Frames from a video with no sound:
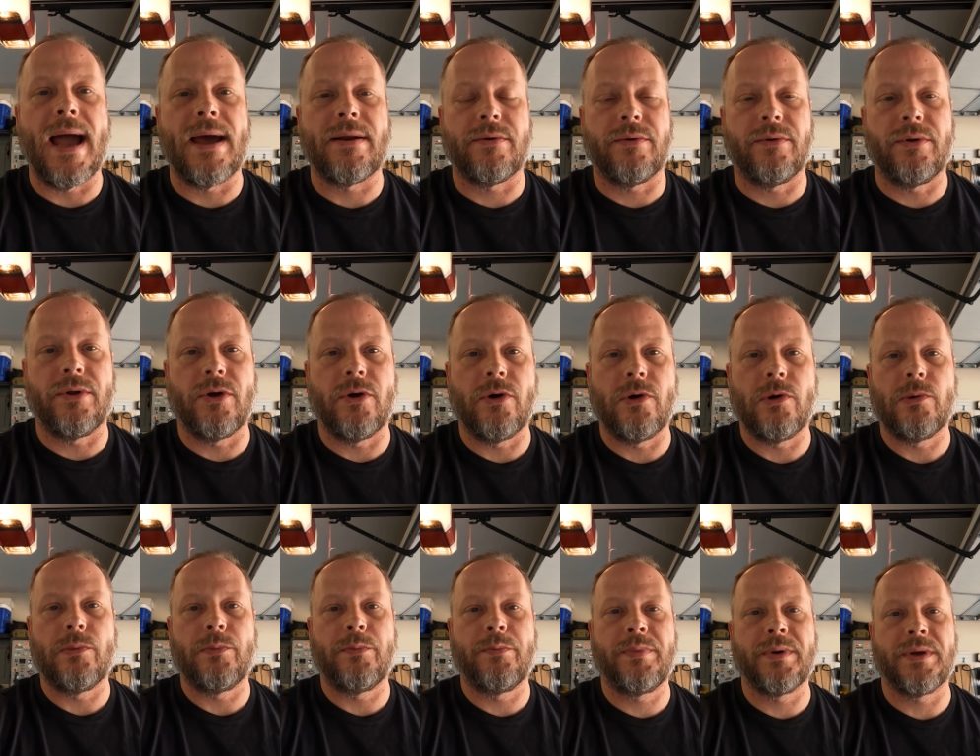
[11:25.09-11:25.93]
I don't
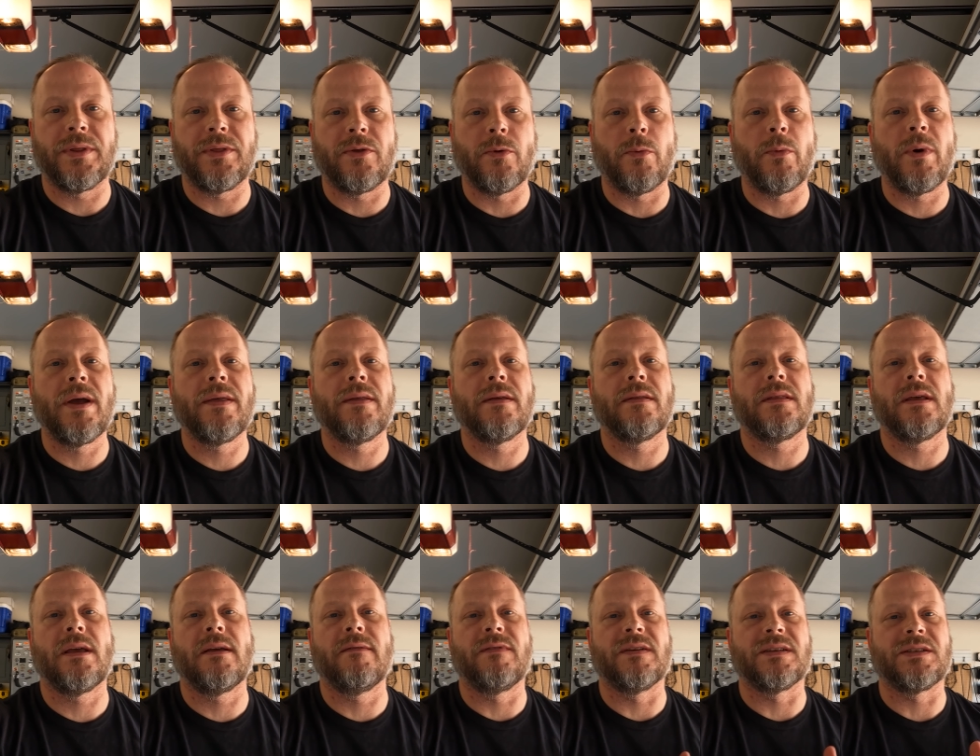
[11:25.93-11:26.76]
know. But the way that
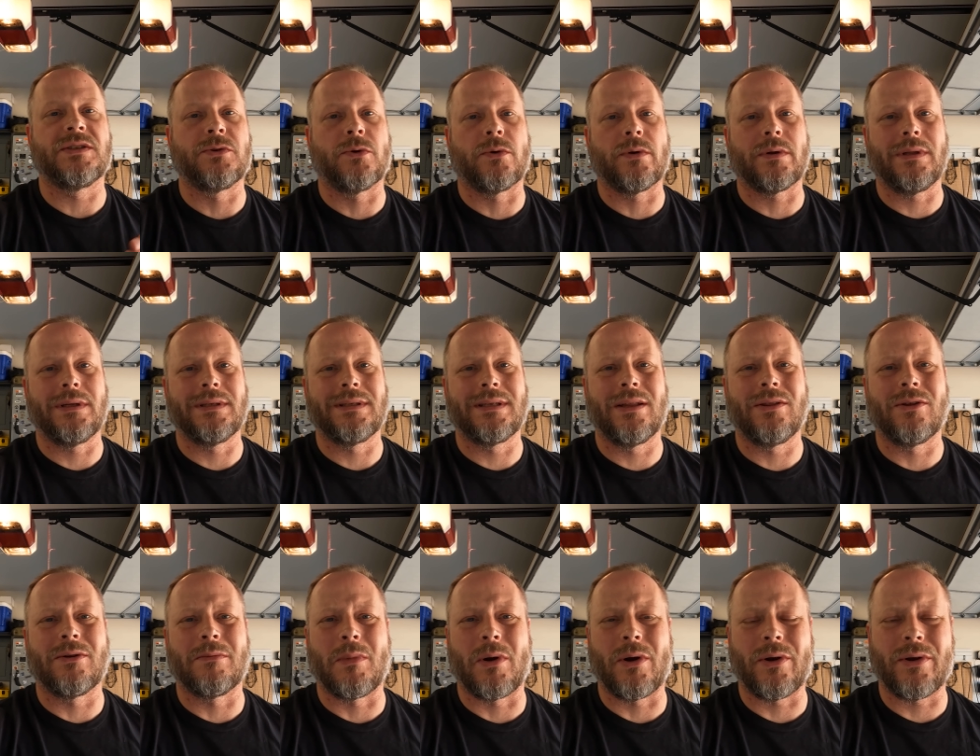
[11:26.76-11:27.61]
they've historically done
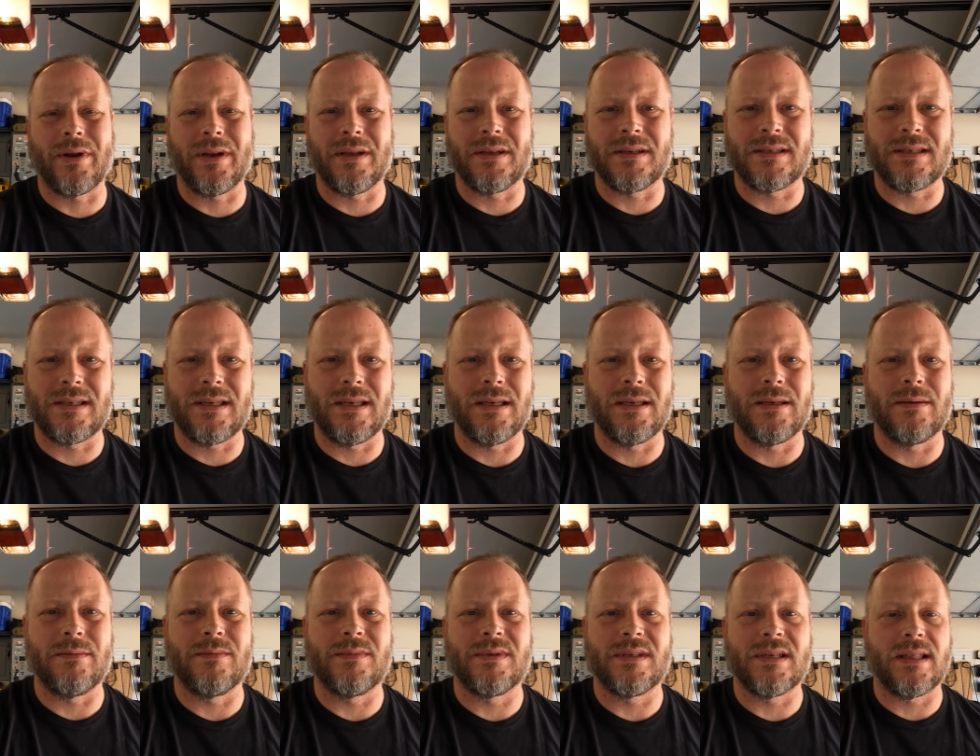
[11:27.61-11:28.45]
their marketing
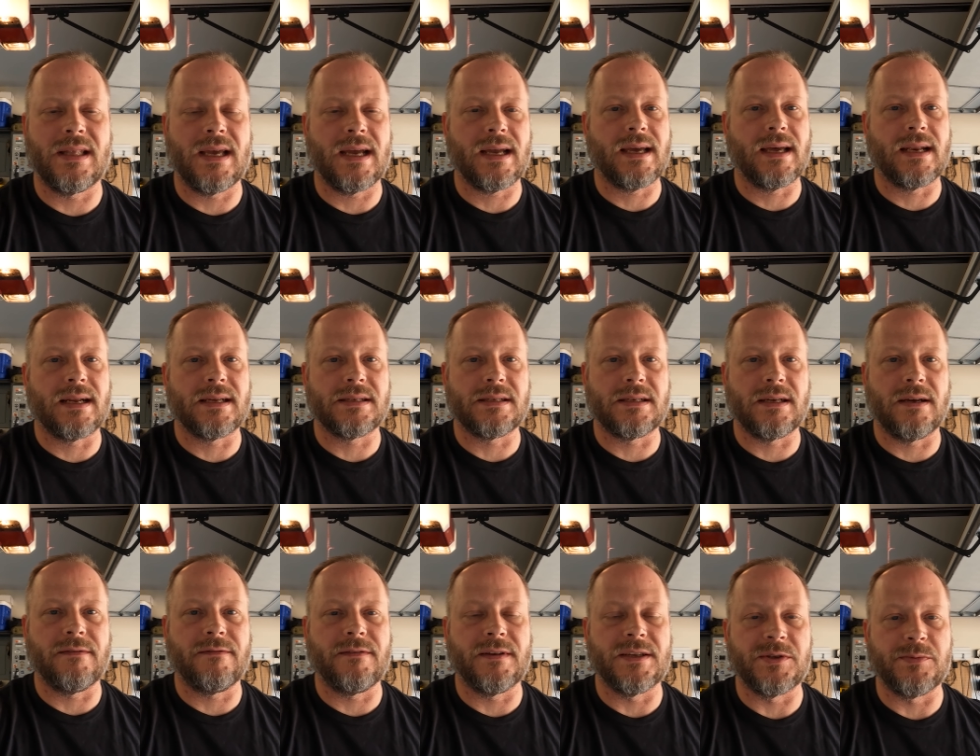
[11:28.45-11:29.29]
schemes and that kind of
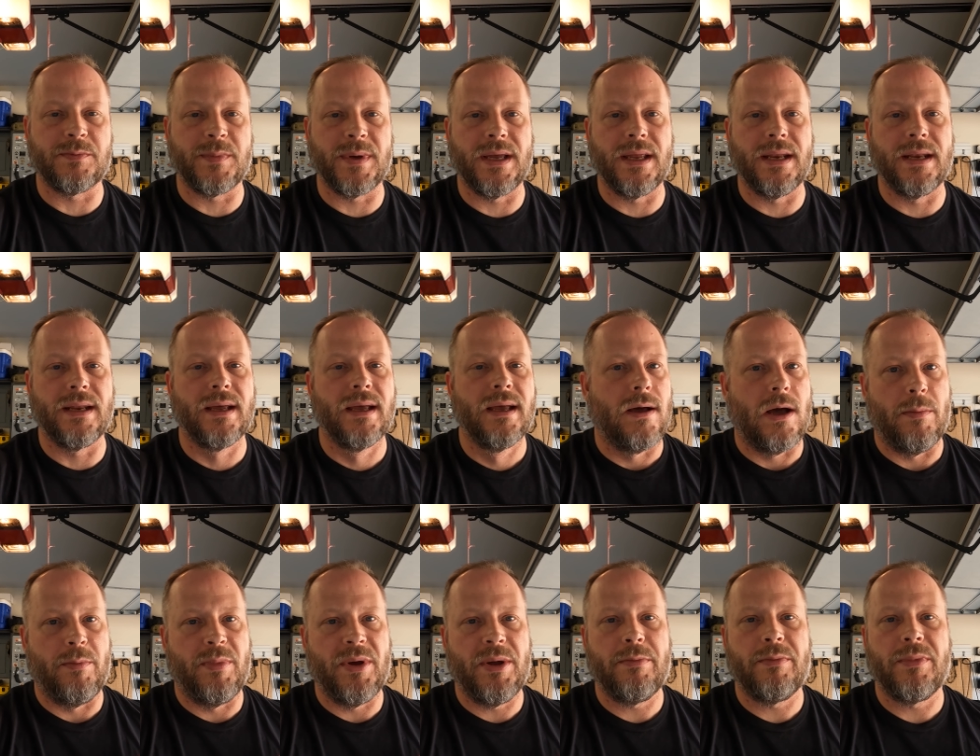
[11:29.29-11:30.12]
stuff has been
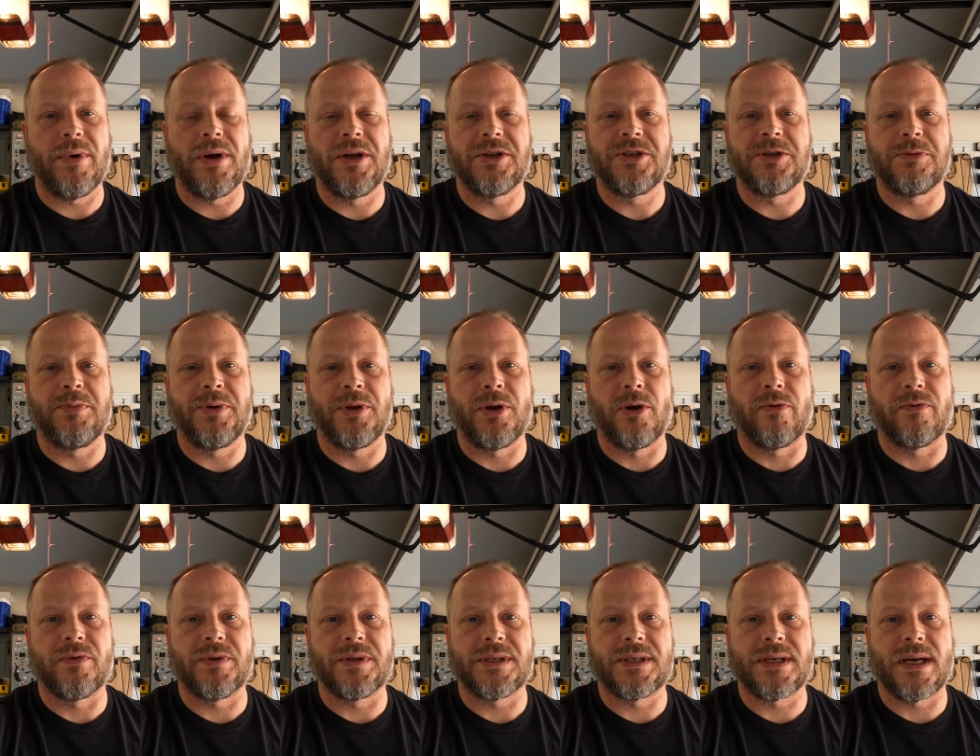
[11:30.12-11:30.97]
a bit much, a bit
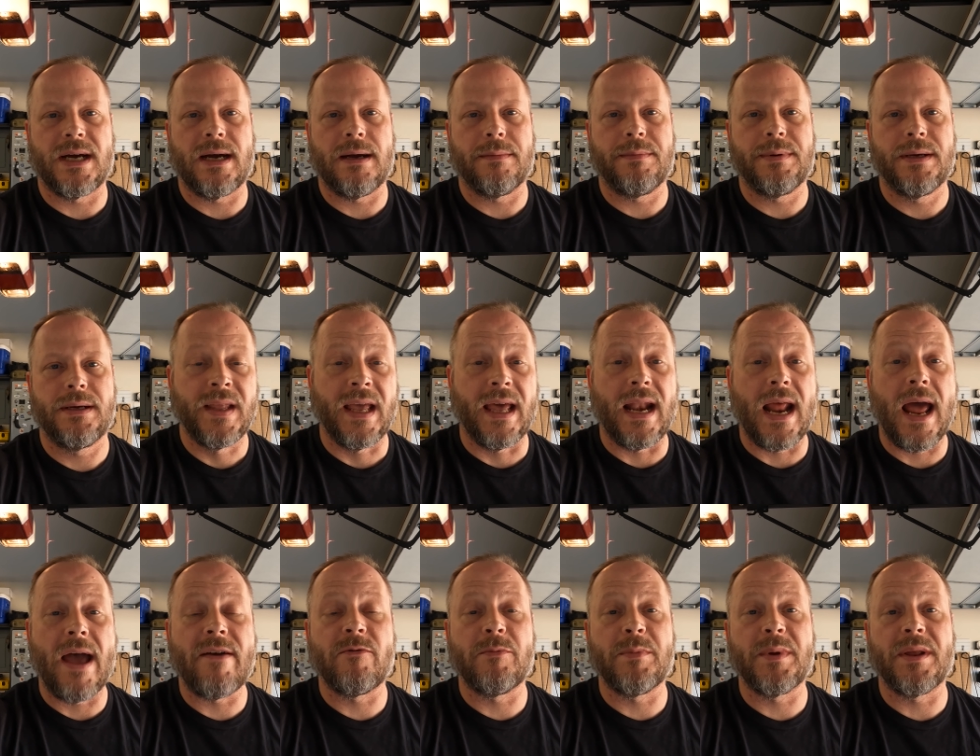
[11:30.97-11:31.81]
over the top, and
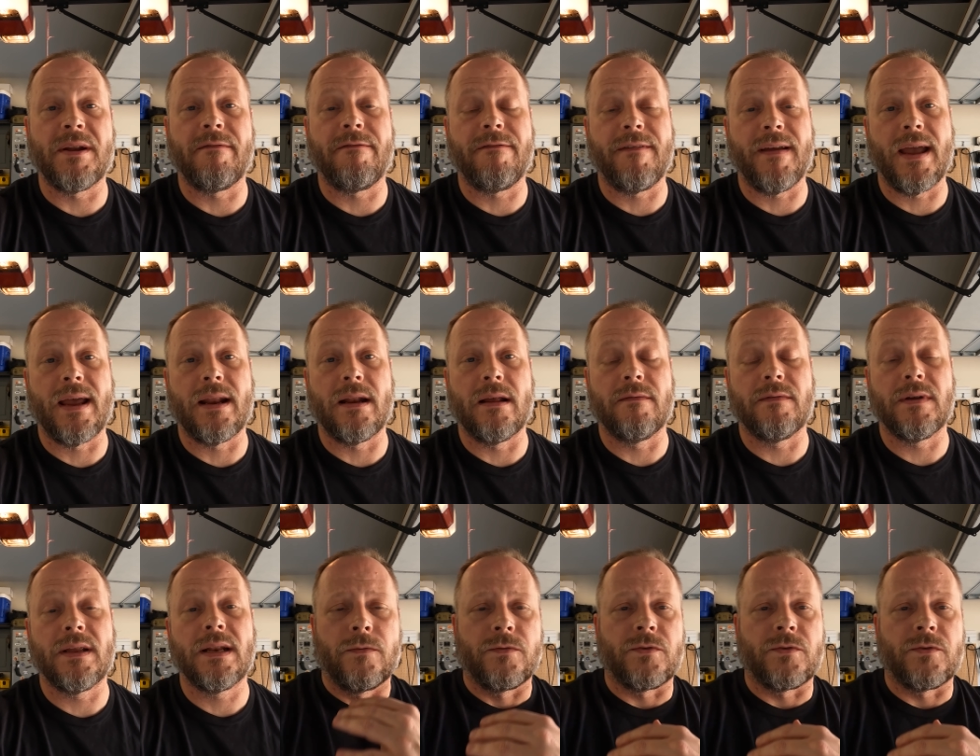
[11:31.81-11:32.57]
I haven't been a fan of it.